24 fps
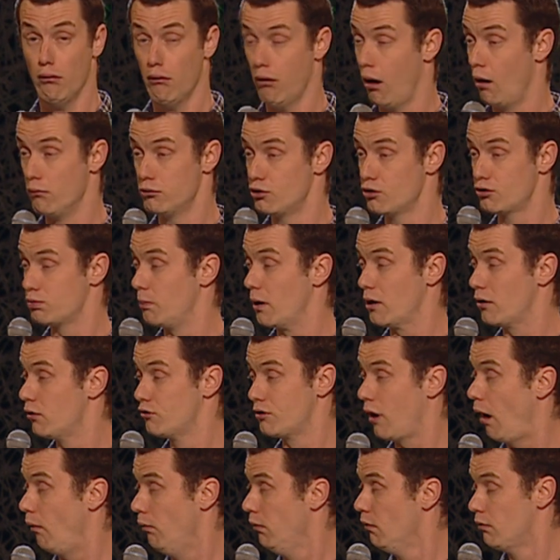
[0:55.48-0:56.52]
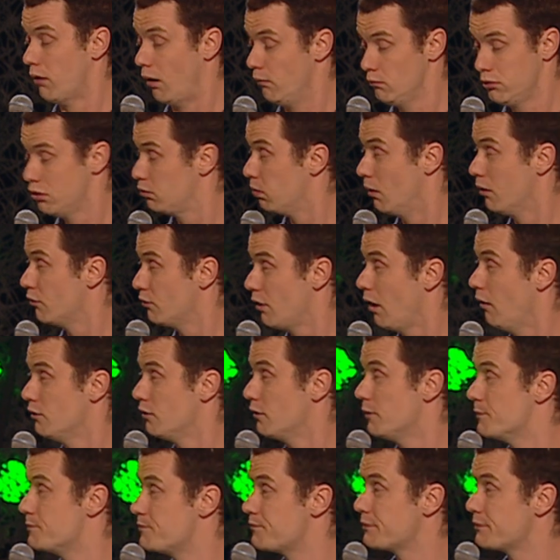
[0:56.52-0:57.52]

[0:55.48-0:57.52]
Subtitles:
"I'm just making a sandwich. I'm just making a sandwich."